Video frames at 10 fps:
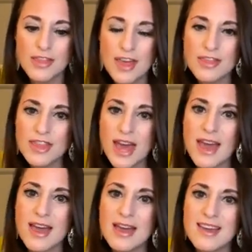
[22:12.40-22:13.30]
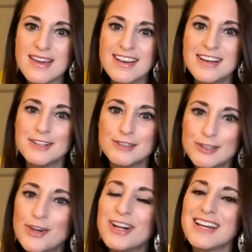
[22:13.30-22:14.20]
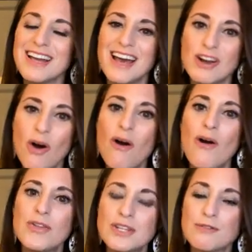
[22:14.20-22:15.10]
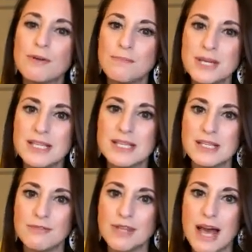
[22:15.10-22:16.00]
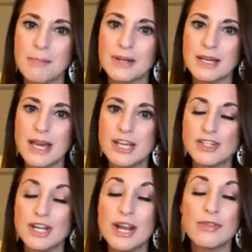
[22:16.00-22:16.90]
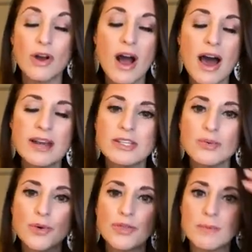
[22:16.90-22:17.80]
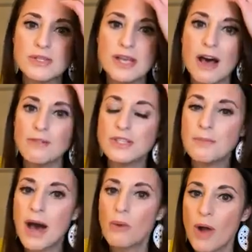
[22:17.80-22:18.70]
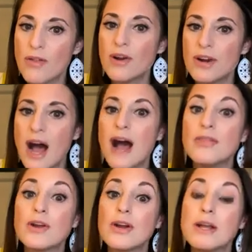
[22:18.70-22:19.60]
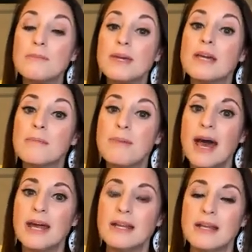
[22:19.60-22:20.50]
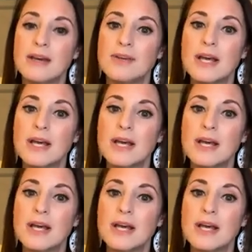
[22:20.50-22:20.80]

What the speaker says: that they look at all the different pieces of the application and they're honest with themselves about whether or not they're going to be competitive.